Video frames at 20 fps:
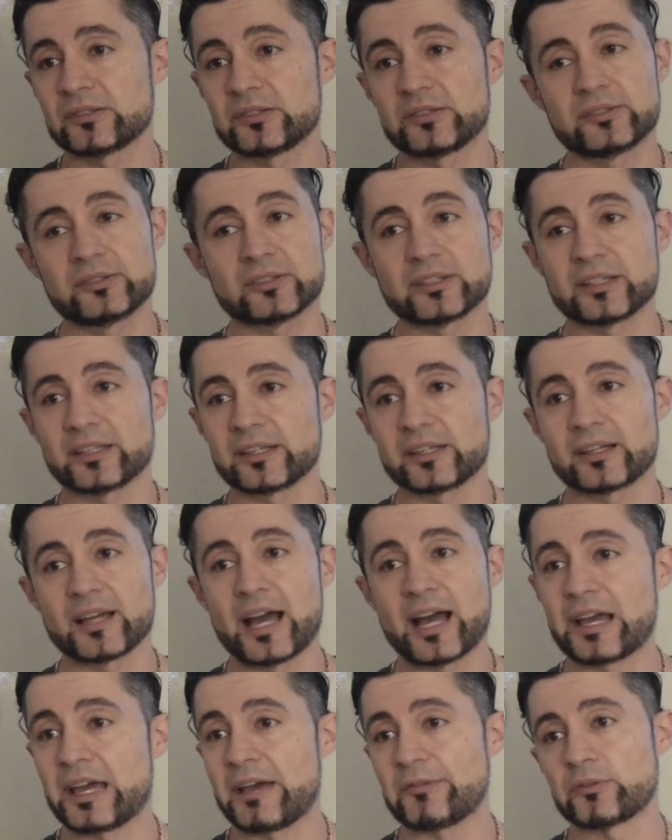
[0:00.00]
it's like
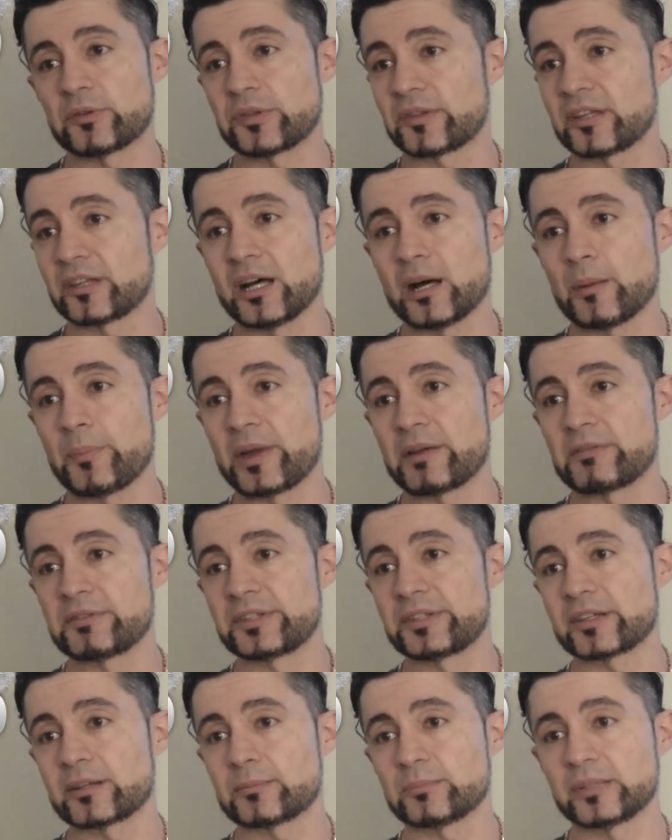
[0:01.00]
I have to stop
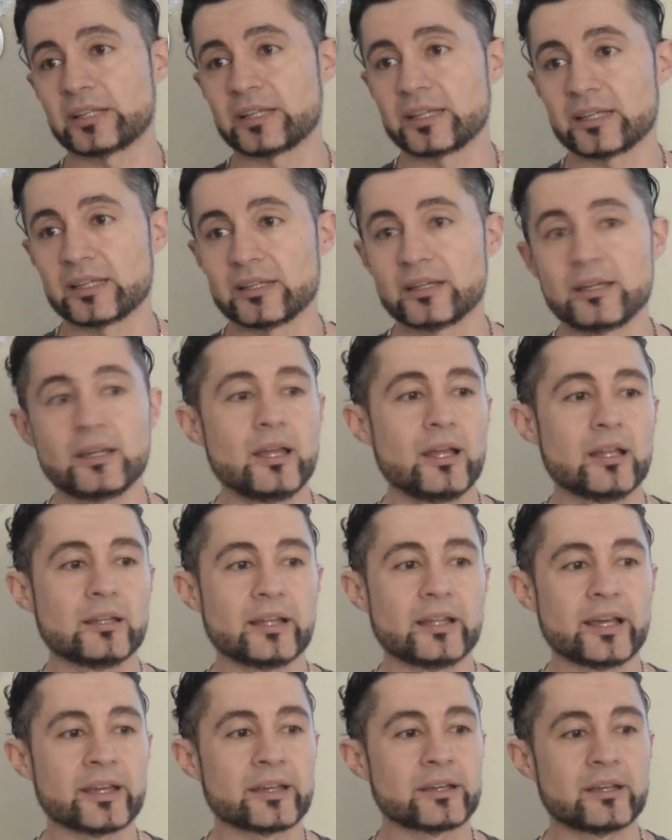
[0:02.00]
everything and play.
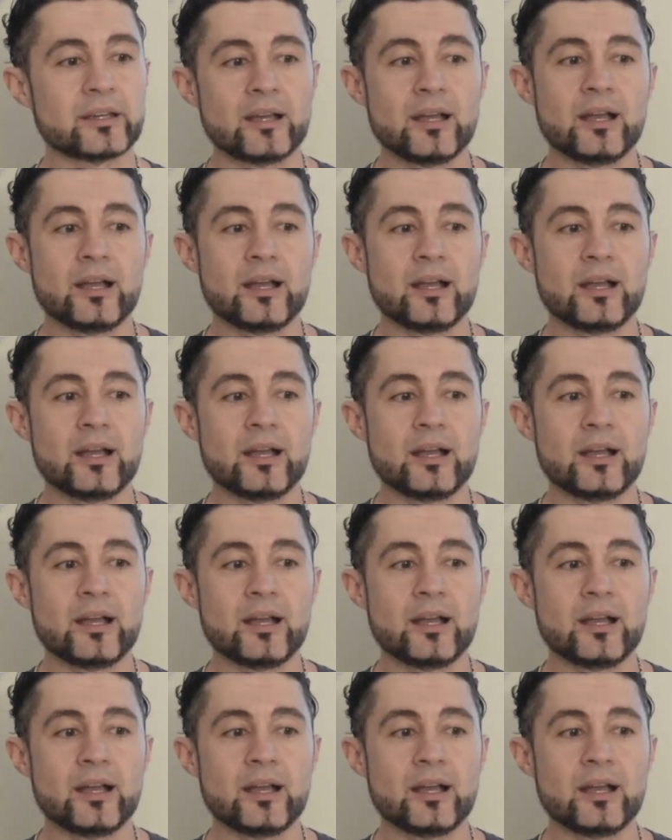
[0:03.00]
Like,